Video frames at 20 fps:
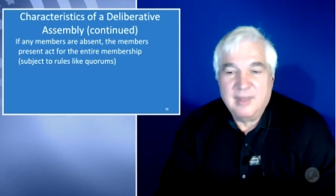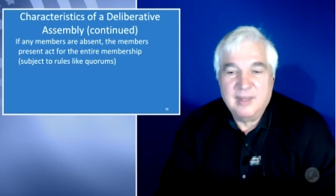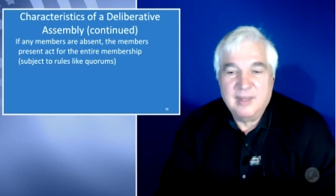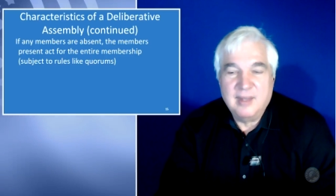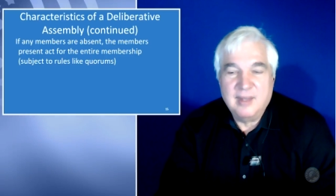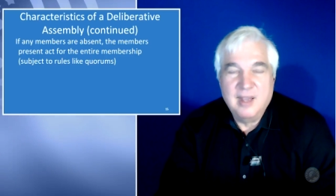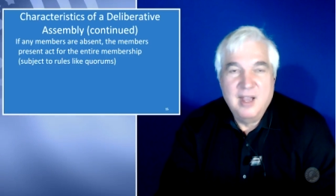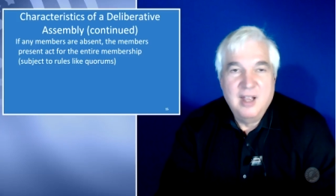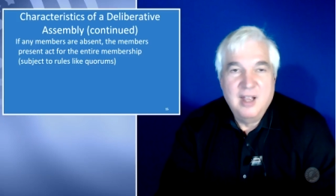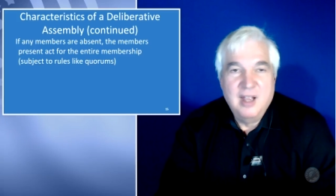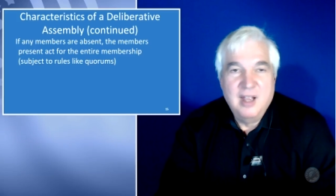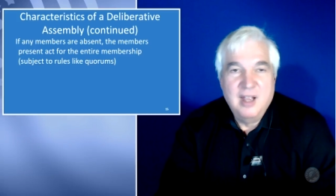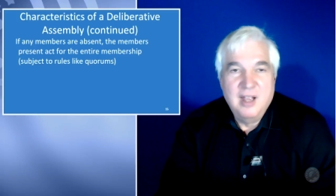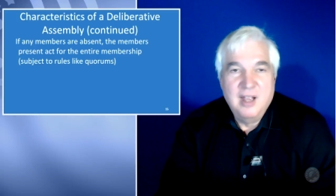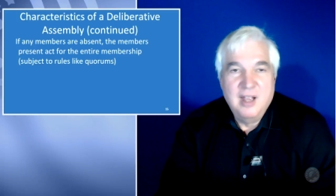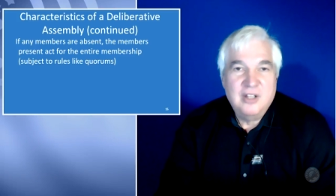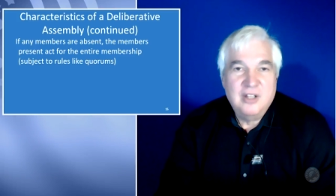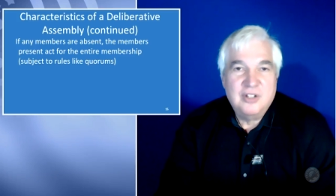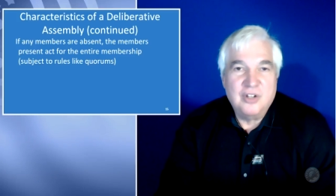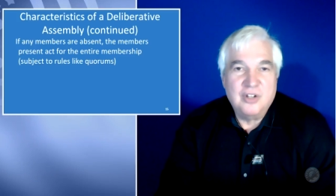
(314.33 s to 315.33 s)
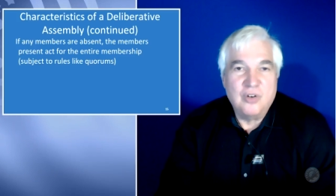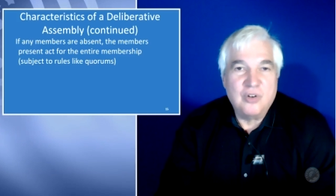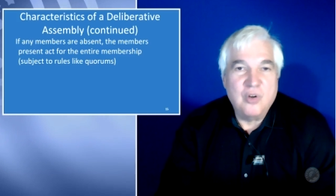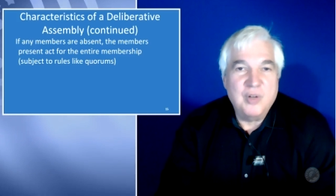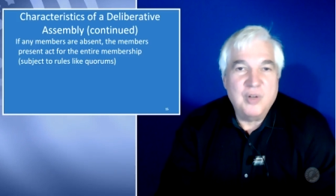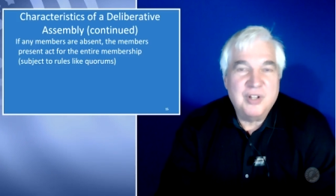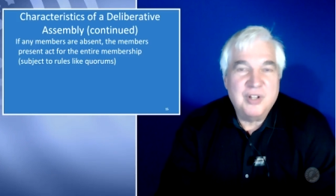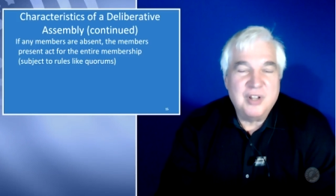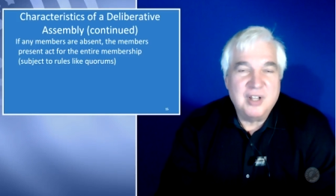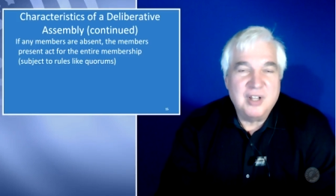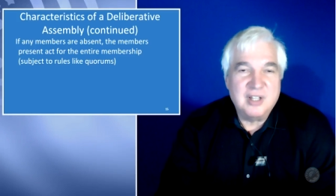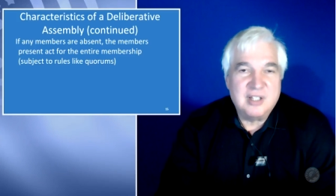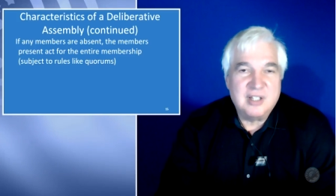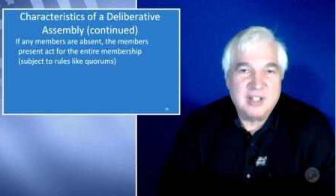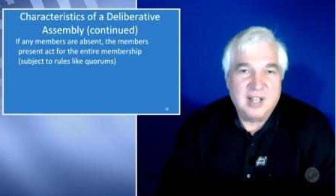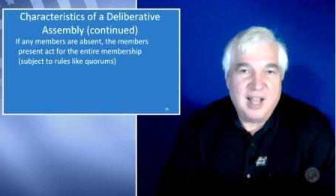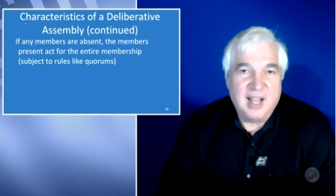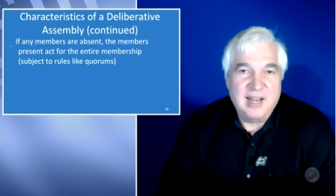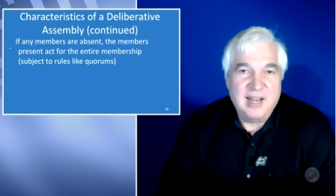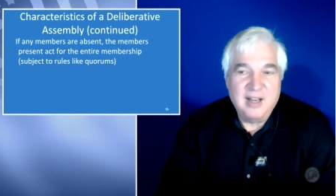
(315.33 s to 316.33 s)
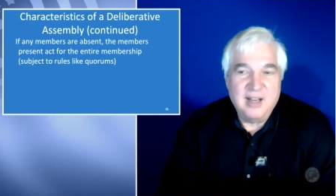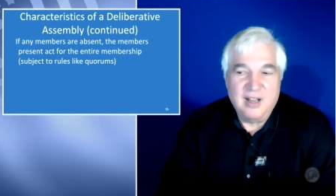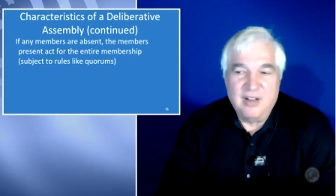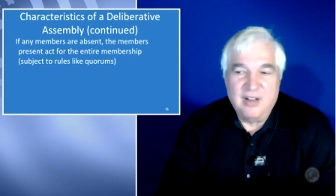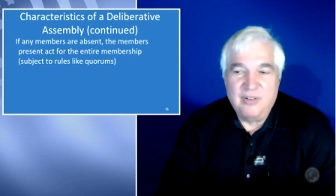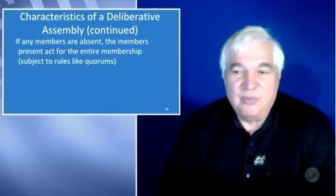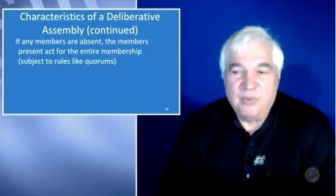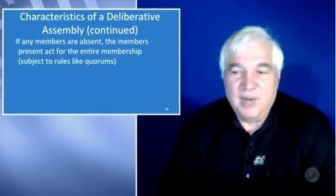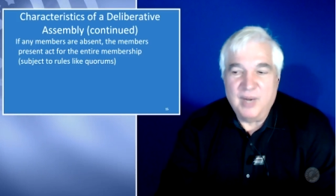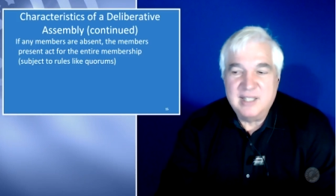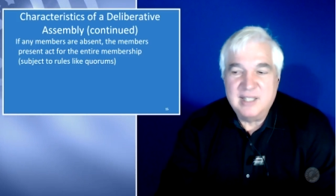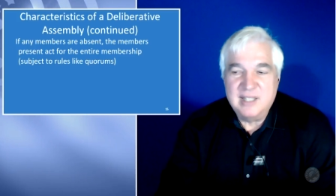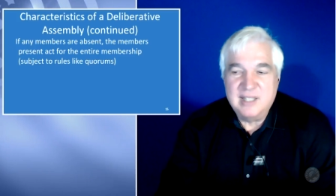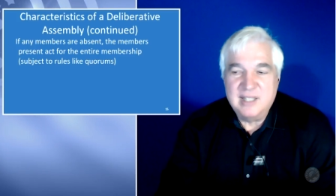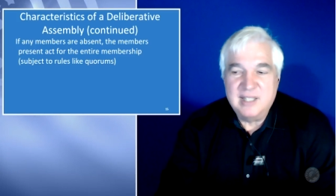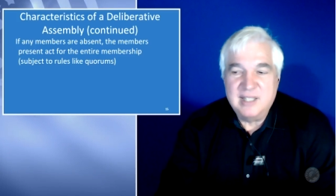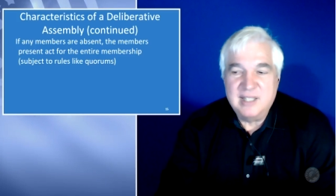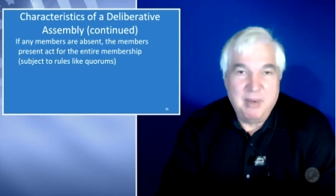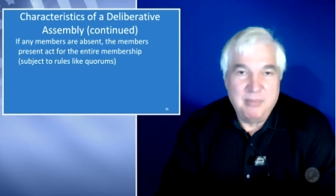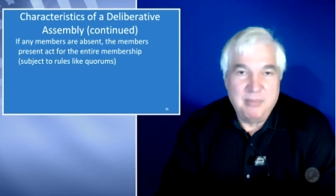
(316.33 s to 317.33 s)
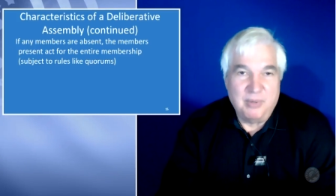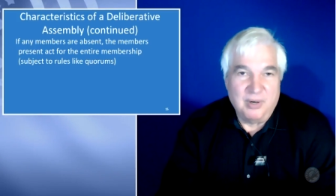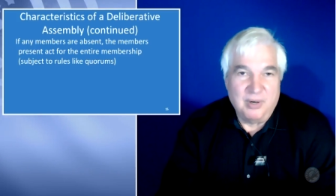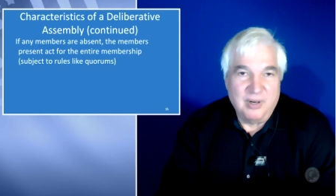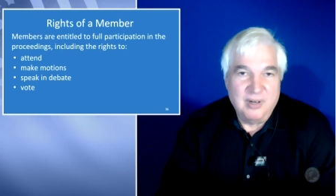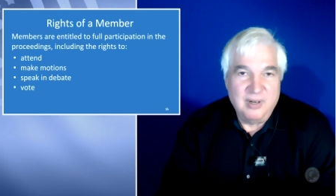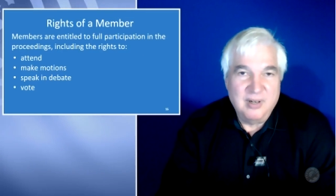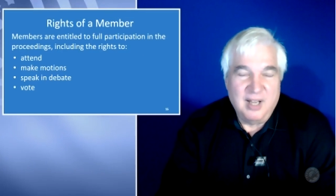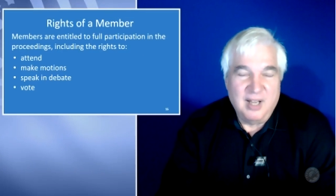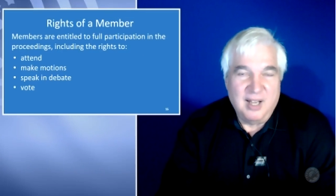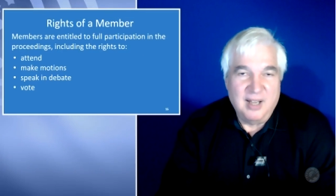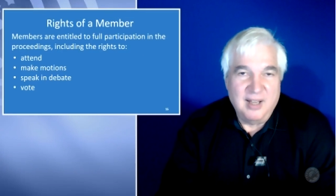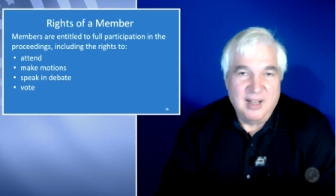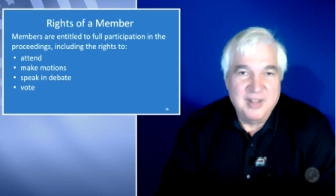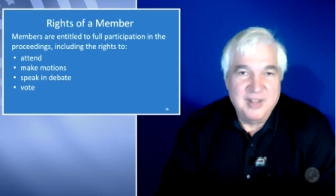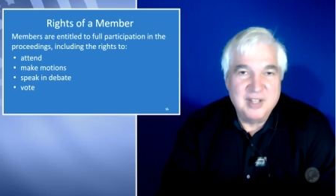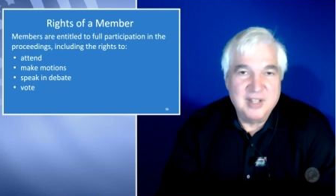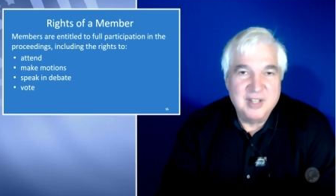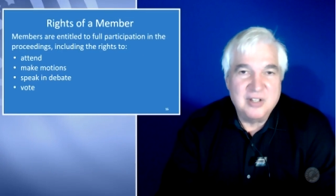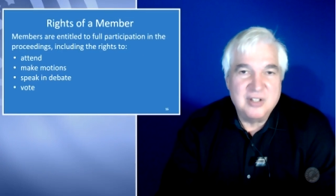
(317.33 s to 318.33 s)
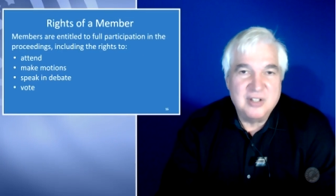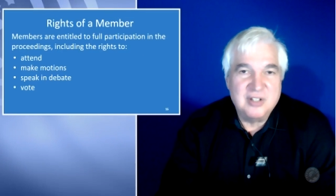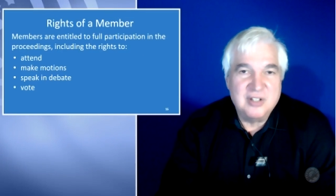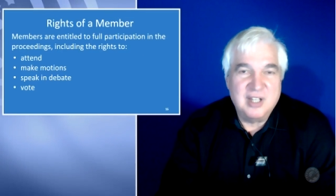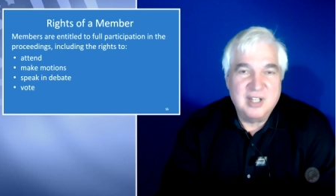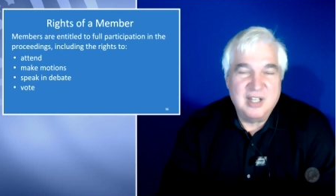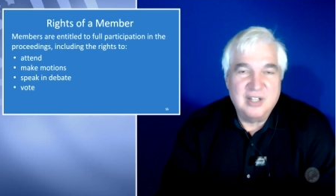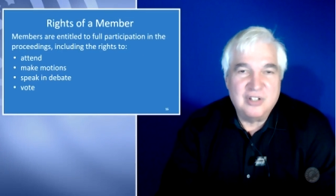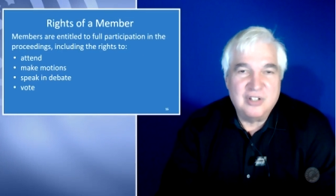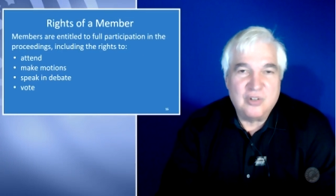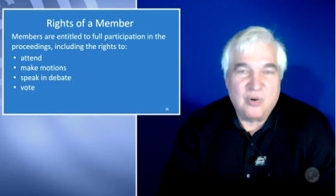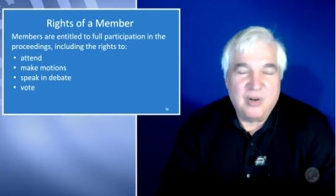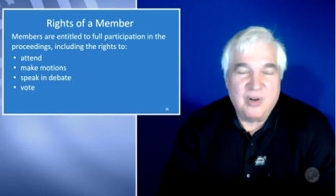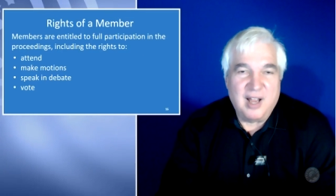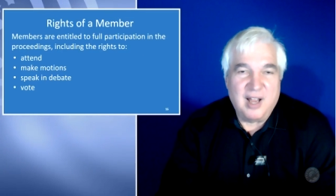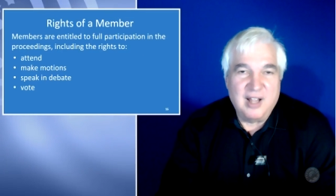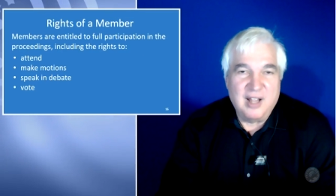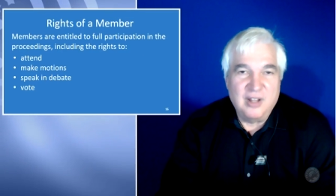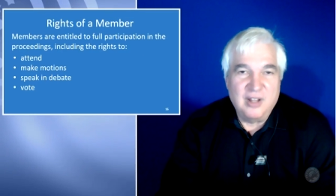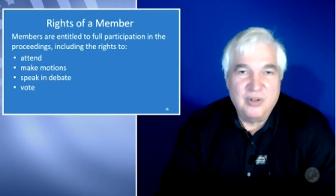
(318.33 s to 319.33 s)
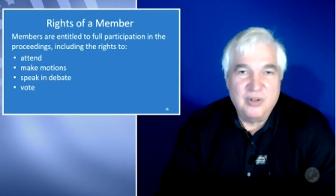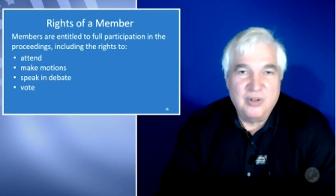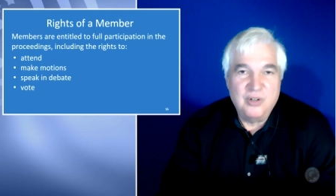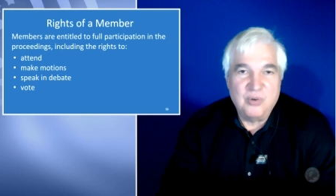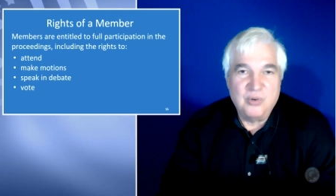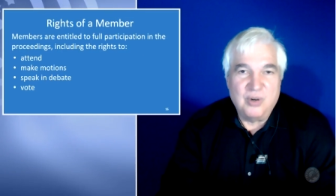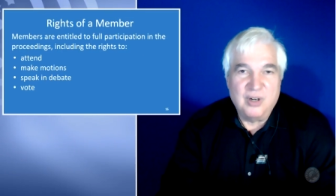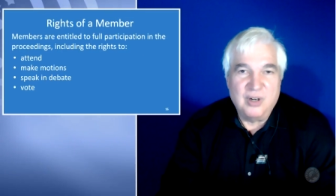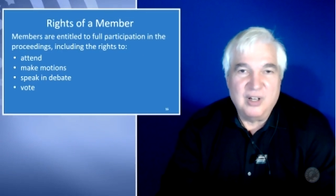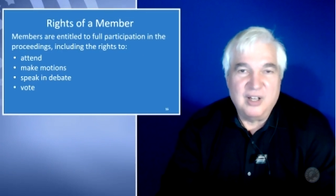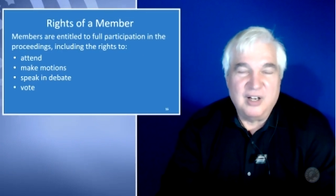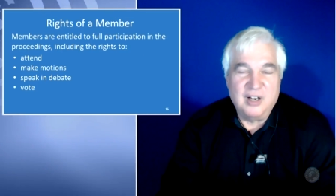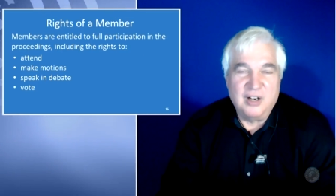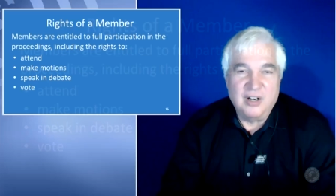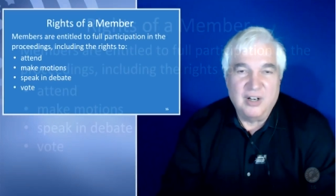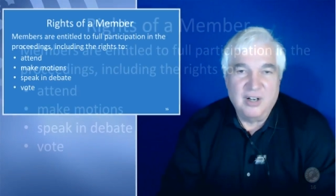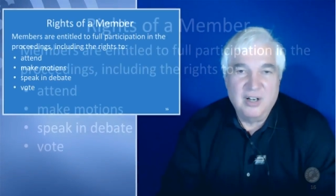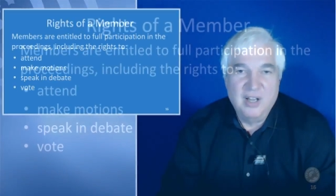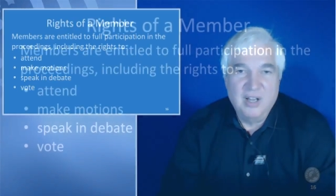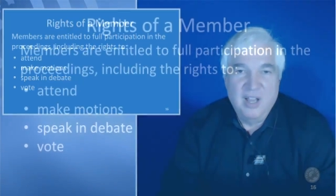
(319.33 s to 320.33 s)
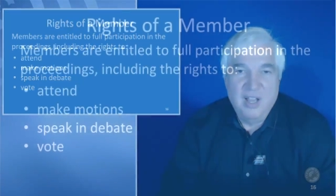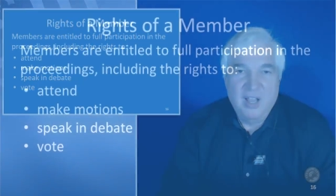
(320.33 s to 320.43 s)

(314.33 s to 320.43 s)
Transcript: Yeah. So going to the slide on rights of a member, uh, and this is the story I alluded to earlier,